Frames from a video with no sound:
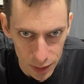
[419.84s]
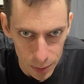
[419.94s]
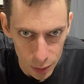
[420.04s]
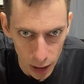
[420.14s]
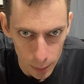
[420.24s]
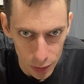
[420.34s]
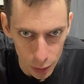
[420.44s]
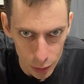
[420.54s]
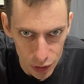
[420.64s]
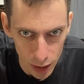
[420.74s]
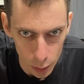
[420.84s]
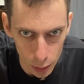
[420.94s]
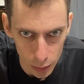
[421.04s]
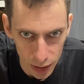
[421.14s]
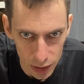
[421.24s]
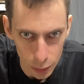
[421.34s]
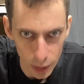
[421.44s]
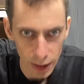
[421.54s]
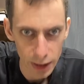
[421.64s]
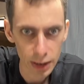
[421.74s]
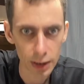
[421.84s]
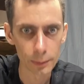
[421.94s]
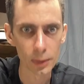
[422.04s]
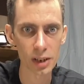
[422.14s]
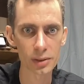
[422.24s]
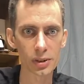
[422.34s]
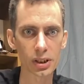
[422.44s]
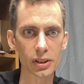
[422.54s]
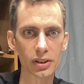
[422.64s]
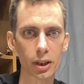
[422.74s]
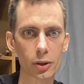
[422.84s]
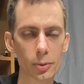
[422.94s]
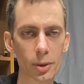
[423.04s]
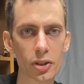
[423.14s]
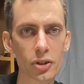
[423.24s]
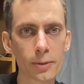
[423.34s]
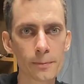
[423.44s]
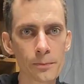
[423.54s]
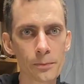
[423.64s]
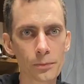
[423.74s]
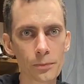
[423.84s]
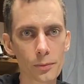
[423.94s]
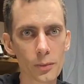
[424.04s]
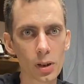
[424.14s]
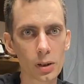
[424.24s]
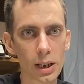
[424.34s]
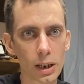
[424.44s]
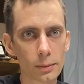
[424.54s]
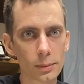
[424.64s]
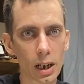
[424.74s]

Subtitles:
have subscribed to your channel. I think it's a great idea. Awesome sauce. Thank you so much. Yeah,